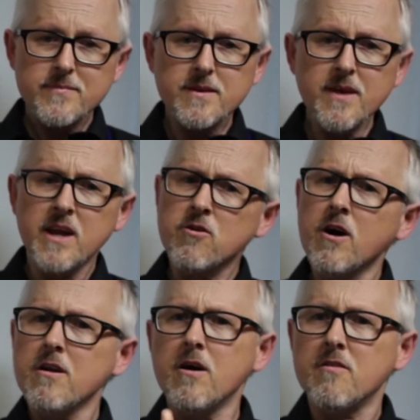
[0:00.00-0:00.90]
and I've got a
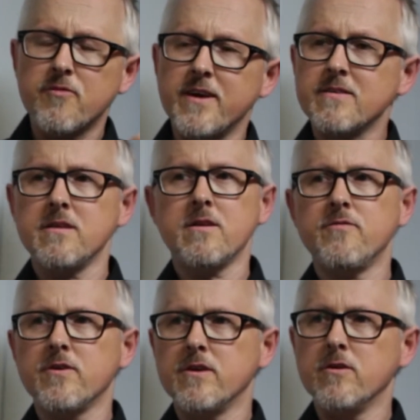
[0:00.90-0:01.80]
lot of friends in
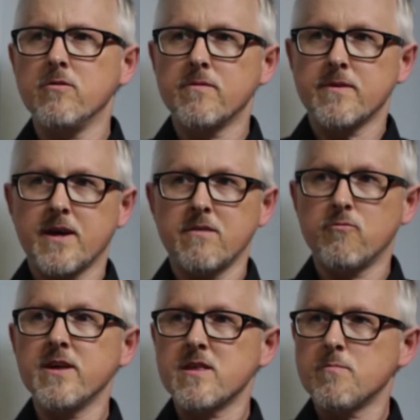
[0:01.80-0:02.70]
London who kind of
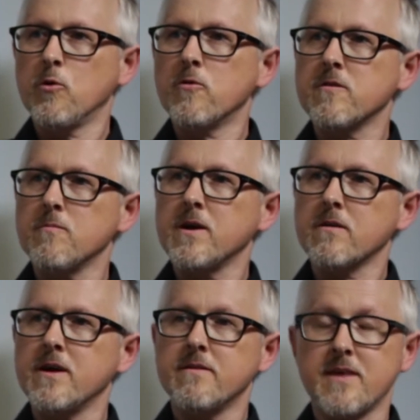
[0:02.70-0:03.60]
really supported me on
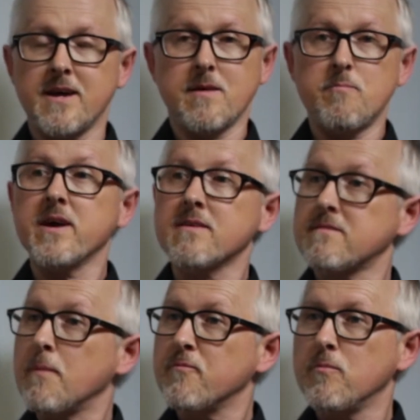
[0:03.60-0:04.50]
it and say it's a big
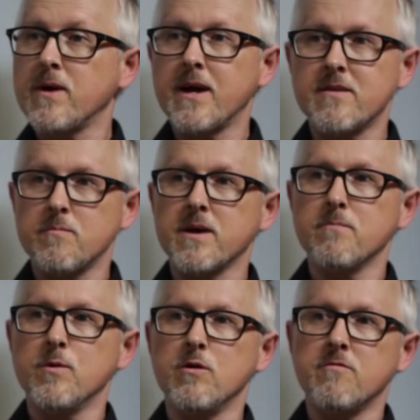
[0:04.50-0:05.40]
step for me. It's a big
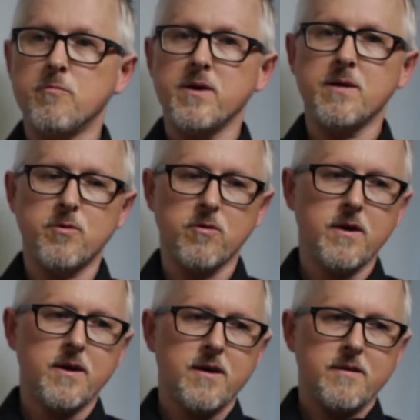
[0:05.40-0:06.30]
move for people
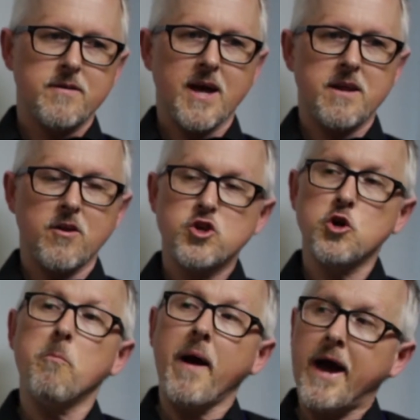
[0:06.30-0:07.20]
to kind of
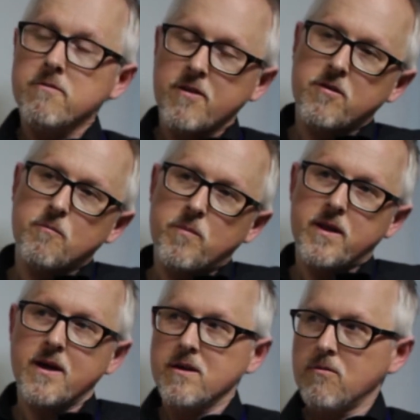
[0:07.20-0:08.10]
jump out of something
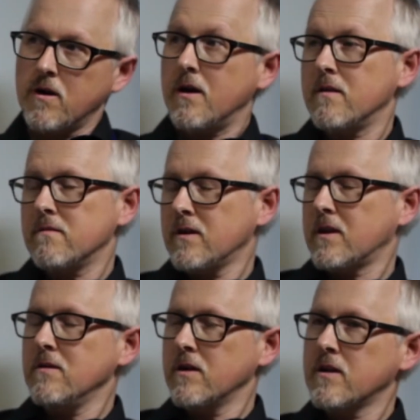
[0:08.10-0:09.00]
that you earn.
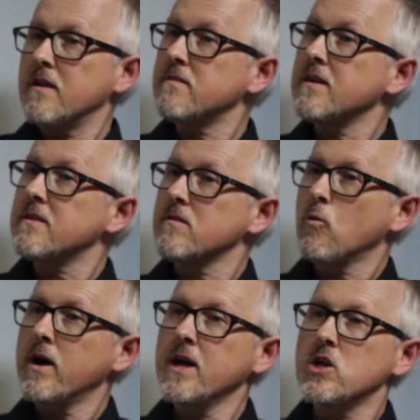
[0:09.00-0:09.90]
You can earn a decent
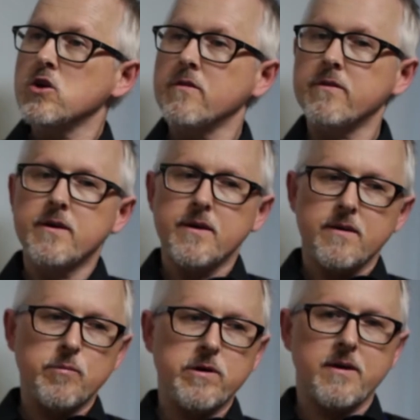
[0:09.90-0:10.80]
wage on,
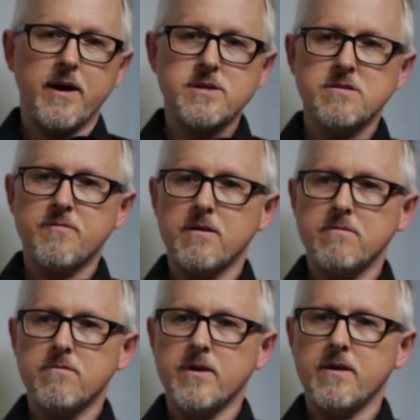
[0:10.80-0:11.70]
but I just felt
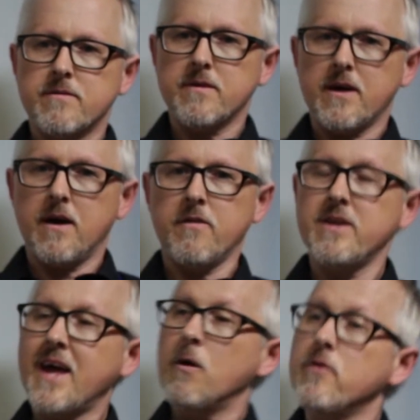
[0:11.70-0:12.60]
it's either
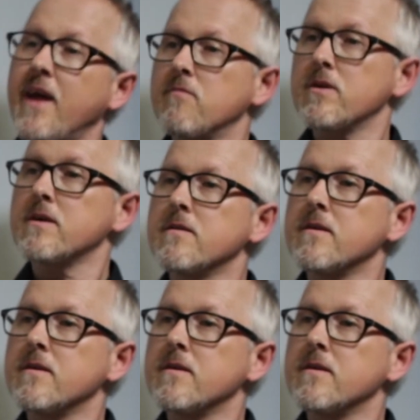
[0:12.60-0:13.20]
now or never.